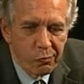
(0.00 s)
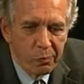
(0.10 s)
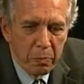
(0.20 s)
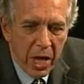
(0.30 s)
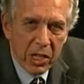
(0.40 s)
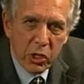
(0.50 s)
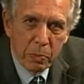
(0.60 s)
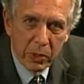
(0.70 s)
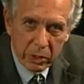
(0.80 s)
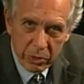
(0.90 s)

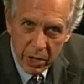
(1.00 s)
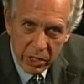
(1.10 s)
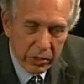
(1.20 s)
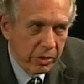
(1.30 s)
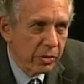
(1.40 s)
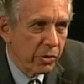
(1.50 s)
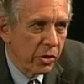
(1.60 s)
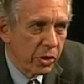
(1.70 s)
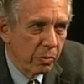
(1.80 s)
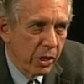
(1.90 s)
manageable crisis
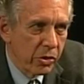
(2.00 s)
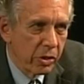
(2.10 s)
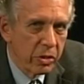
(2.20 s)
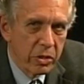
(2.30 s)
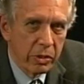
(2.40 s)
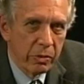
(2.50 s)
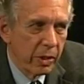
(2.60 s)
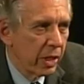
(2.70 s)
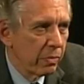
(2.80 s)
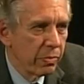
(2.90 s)
situation
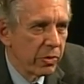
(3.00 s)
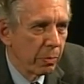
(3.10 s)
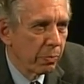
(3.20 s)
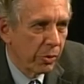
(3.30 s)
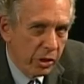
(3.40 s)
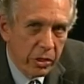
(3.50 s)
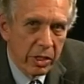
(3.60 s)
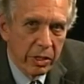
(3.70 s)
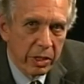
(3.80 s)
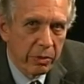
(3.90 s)
to a
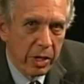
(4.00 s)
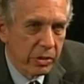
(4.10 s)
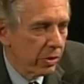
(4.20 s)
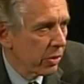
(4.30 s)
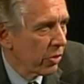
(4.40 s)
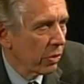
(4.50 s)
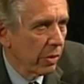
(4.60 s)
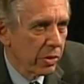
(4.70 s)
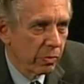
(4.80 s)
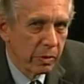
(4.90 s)
depressionary crisis
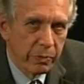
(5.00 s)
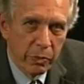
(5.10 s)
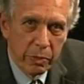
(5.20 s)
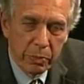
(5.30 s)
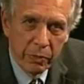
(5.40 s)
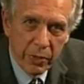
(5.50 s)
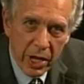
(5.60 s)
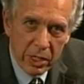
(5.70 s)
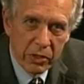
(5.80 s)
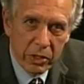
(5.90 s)
situation. We've
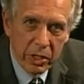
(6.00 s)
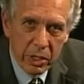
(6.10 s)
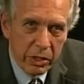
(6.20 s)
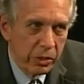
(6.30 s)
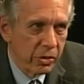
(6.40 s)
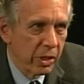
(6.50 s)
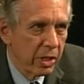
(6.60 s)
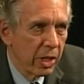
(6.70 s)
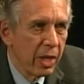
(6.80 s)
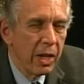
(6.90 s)
provided scenarios
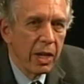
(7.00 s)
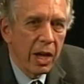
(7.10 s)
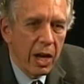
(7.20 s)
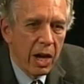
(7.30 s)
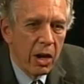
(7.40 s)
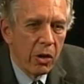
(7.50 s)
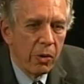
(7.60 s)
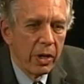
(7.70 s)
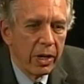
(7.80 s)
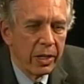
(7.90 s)
on
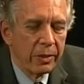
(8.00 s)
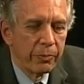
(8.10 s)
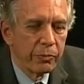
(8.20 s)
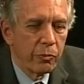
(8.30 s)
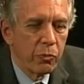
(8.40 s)
how